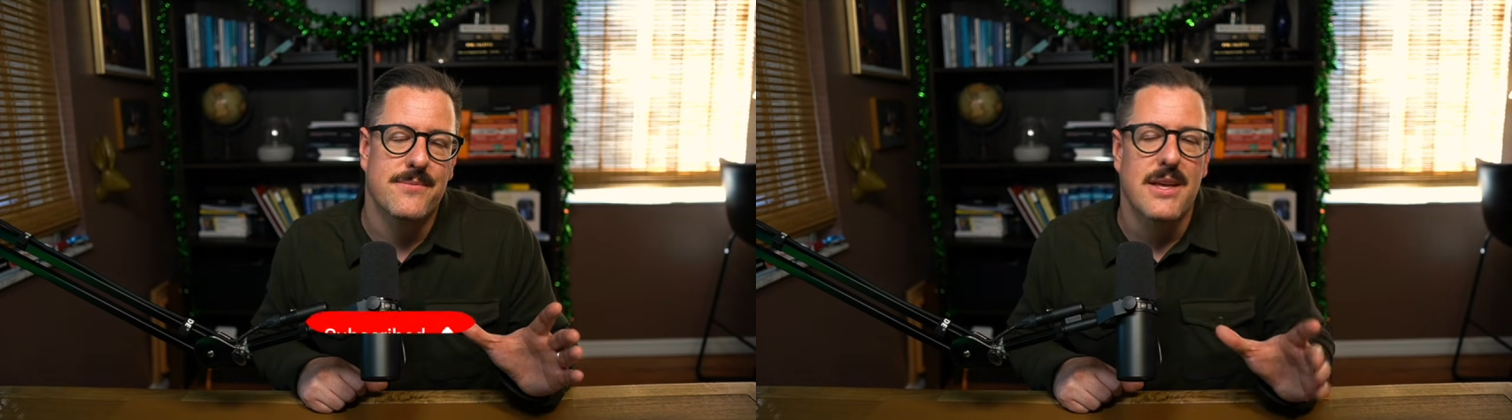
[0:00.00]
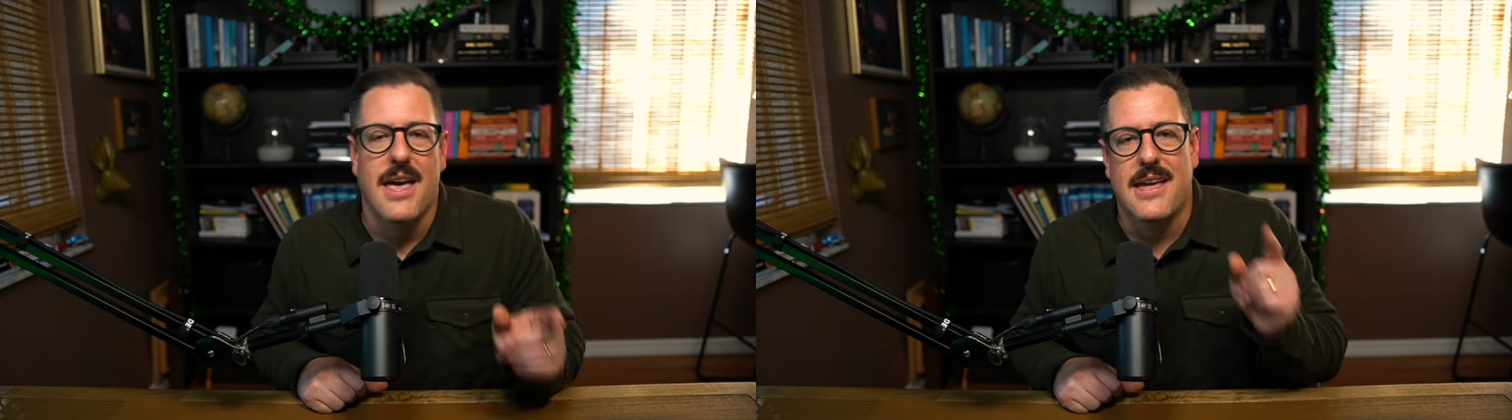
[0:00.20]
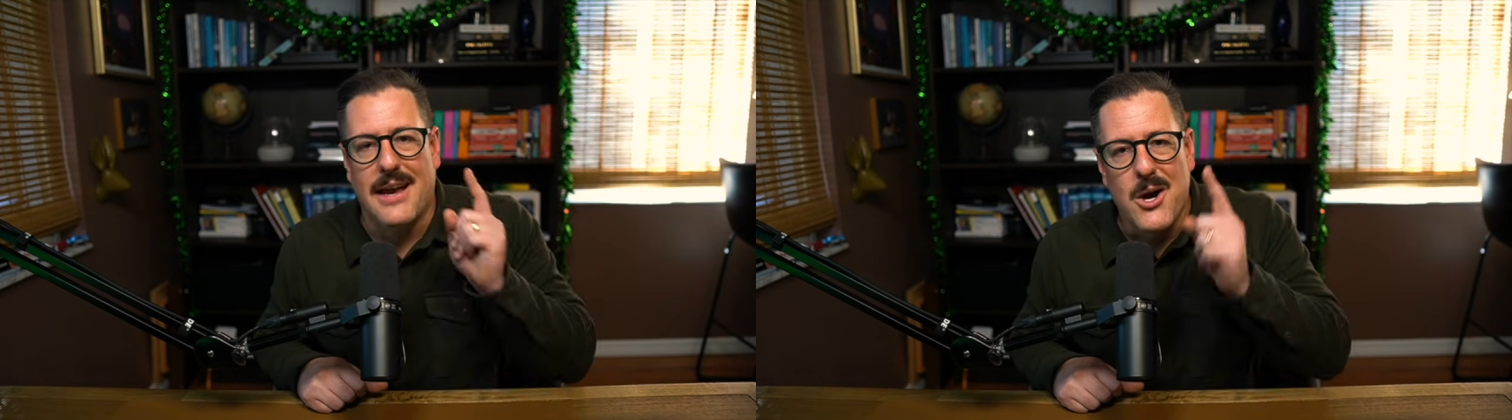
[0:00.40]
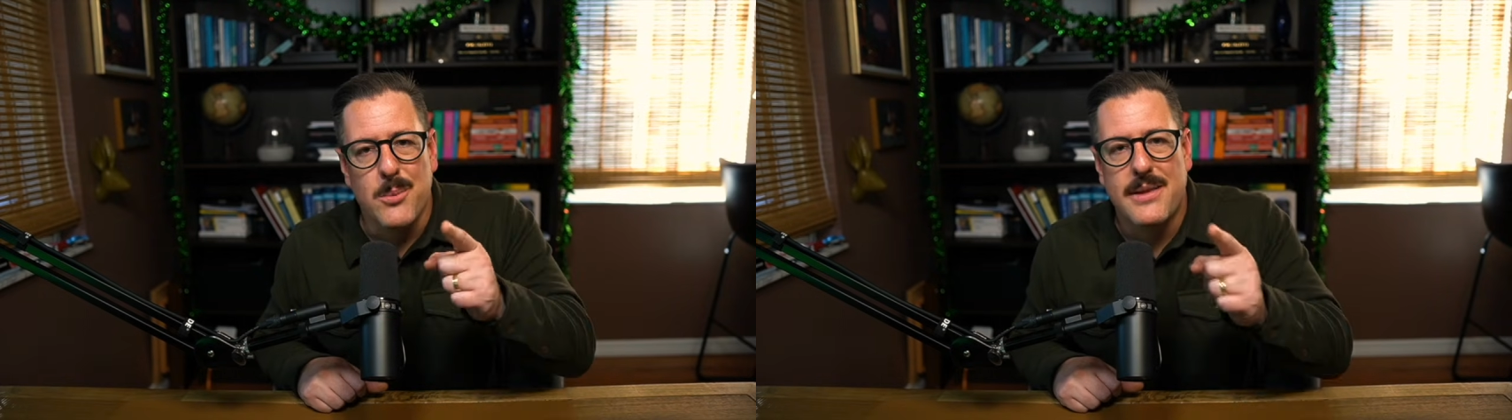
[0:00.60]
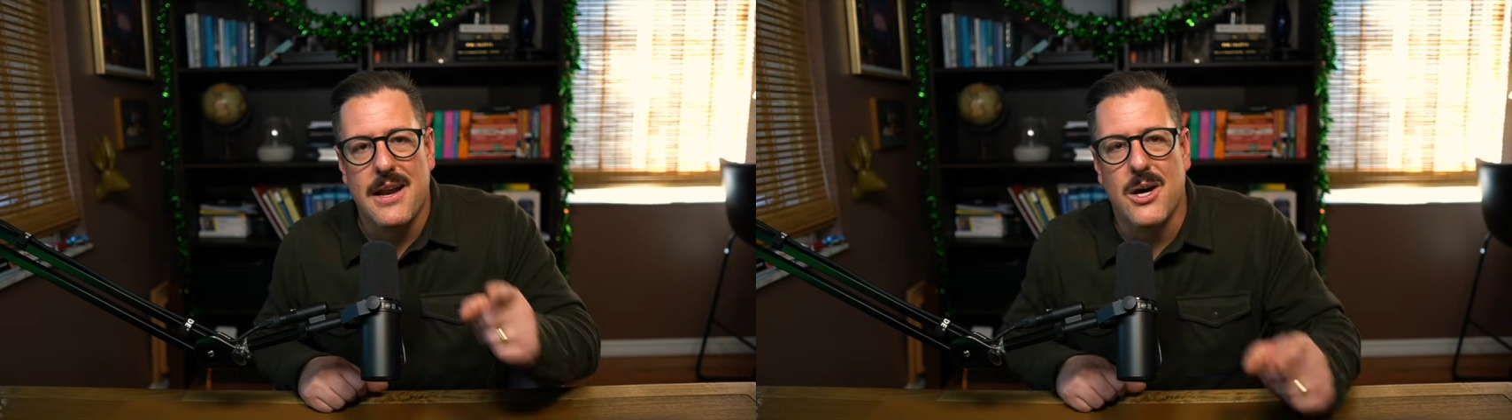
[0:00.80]
and I hope
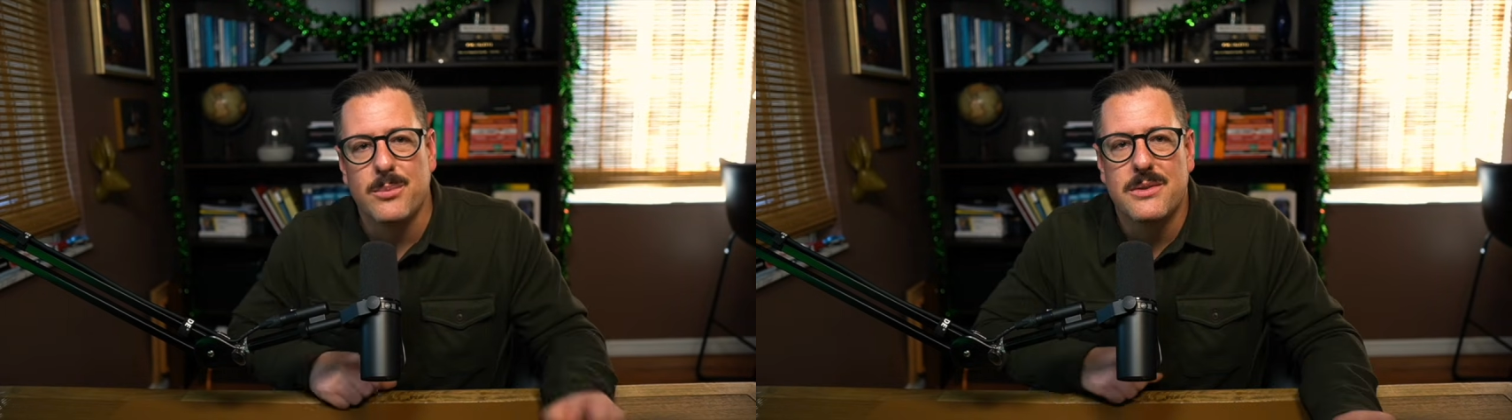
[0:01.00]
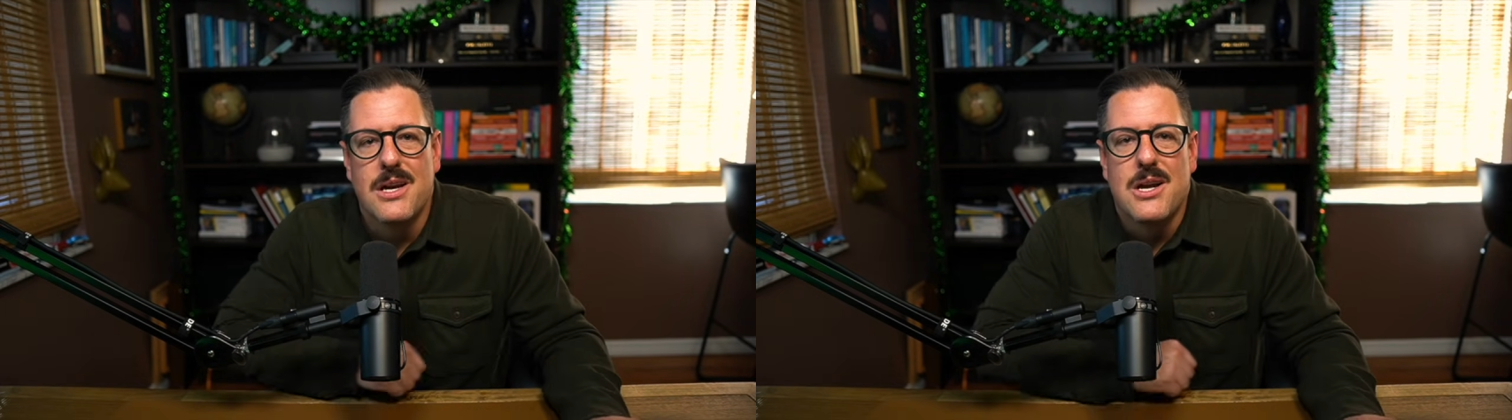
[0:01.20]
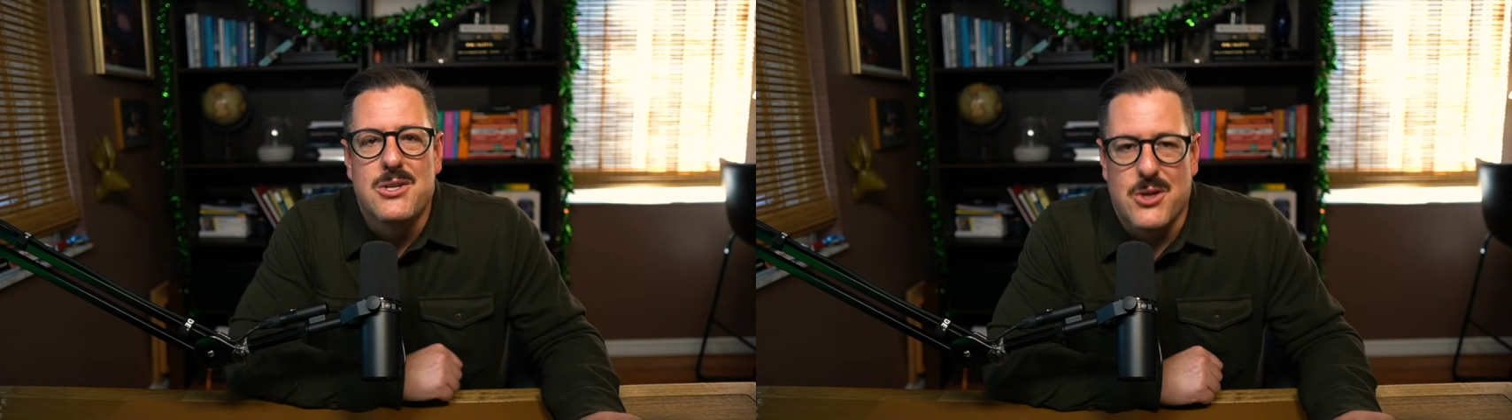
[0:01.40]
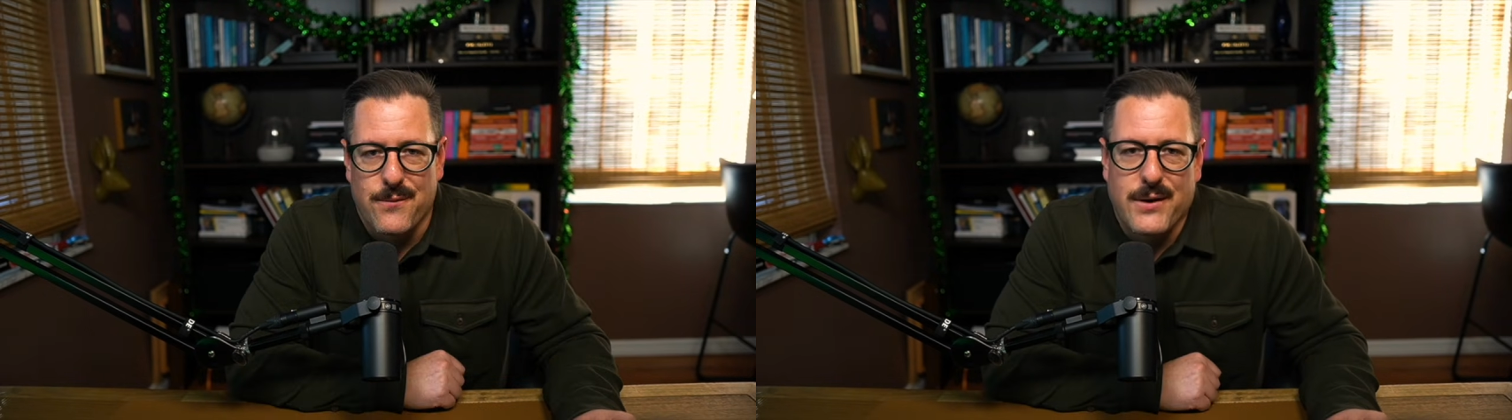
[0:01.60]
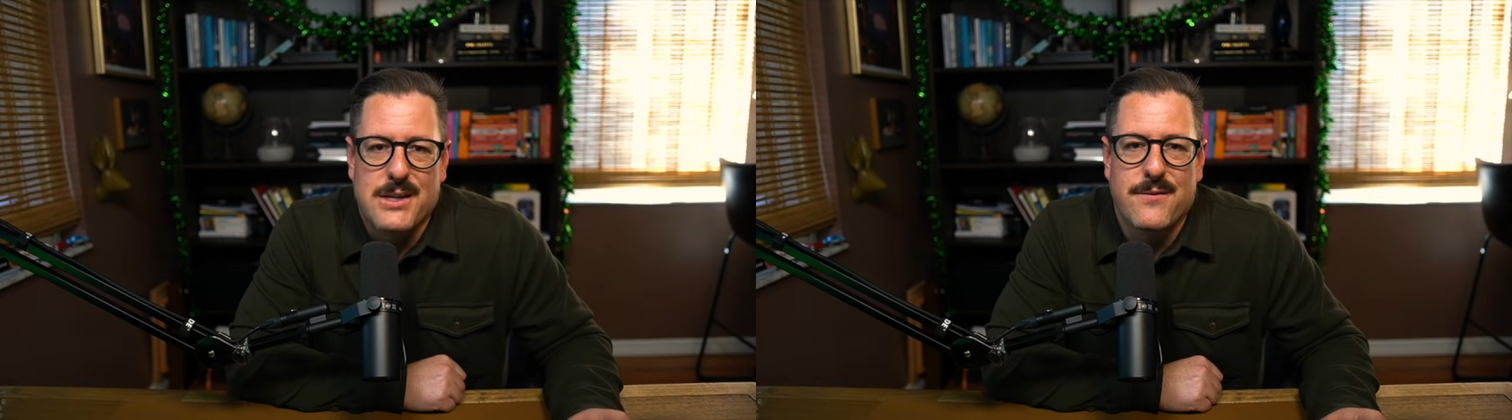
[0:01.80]
that helped. Don't
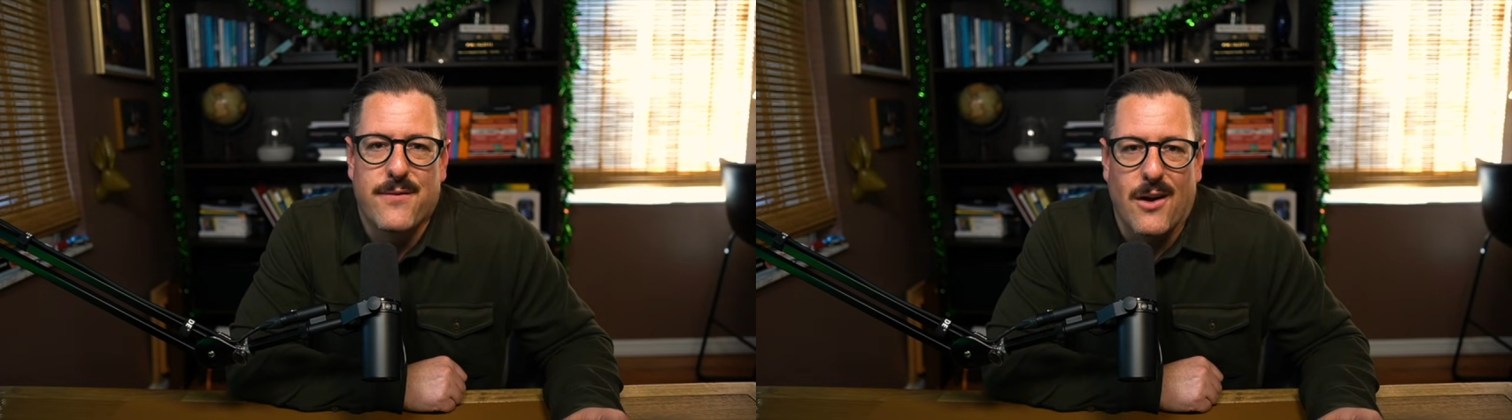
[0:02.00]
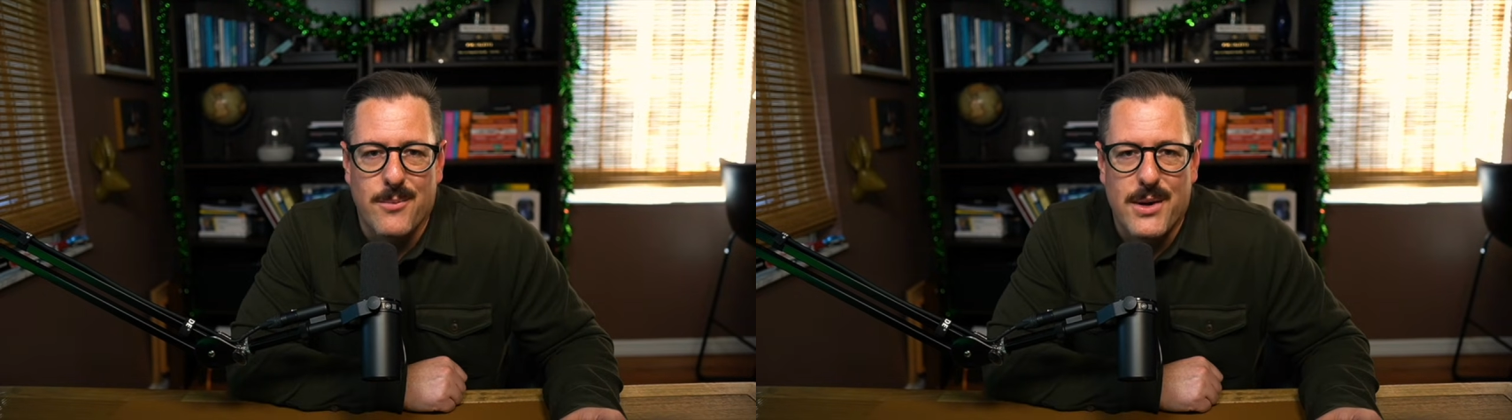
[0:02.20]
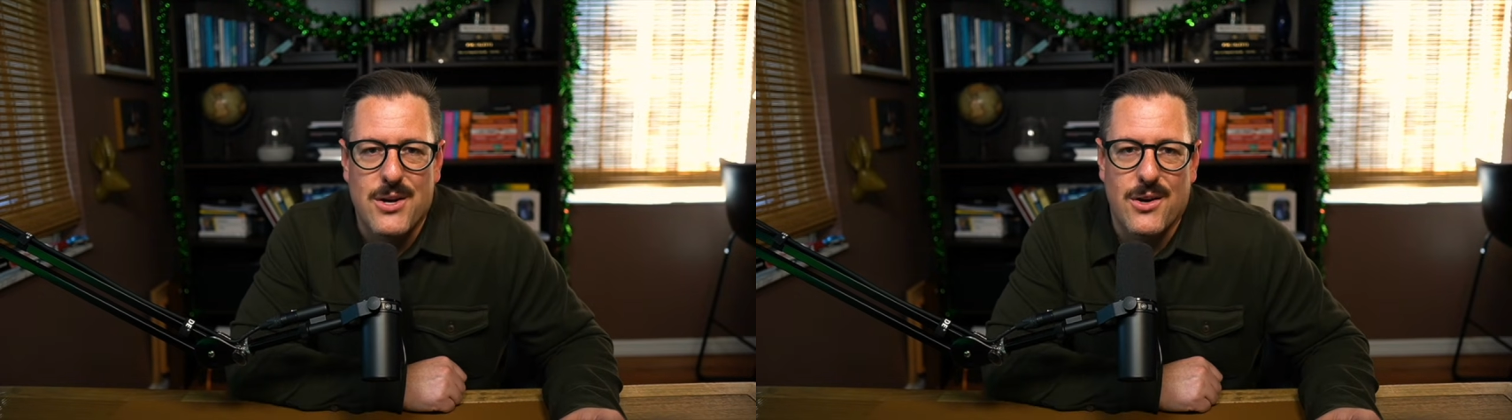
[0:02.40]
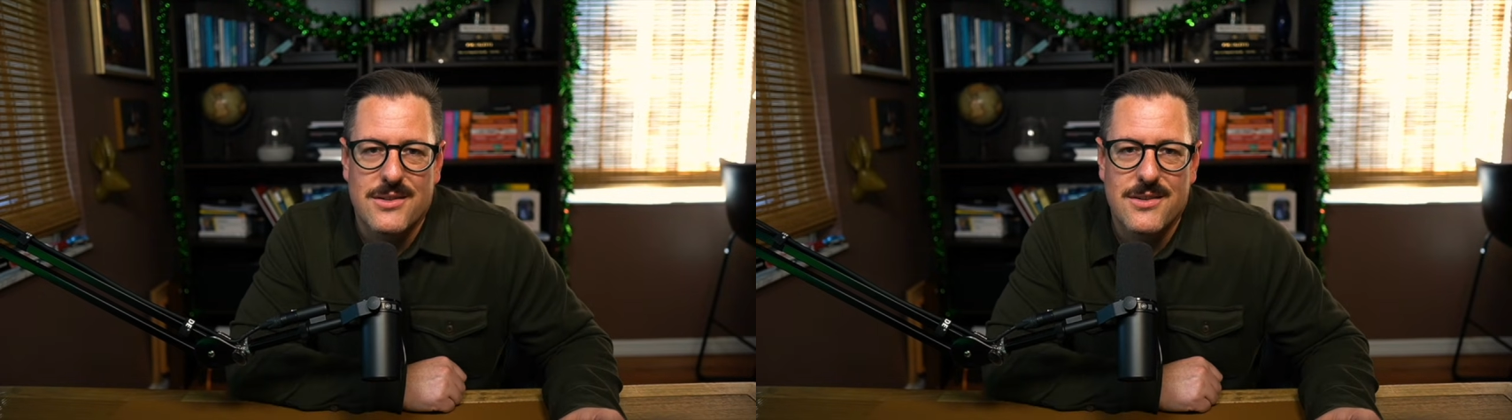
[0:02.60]
forget to follow me, nerds.